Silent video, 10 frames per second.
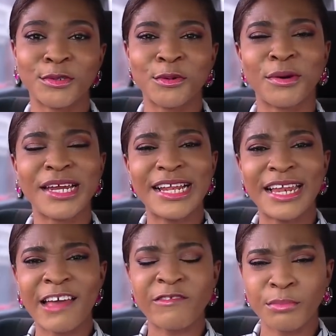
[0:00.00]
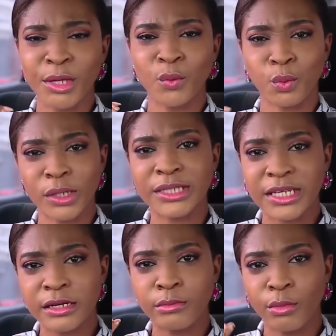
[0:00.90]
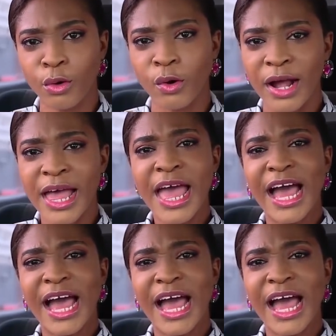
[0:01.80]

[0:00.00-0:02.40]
you know, but it left me wanting more.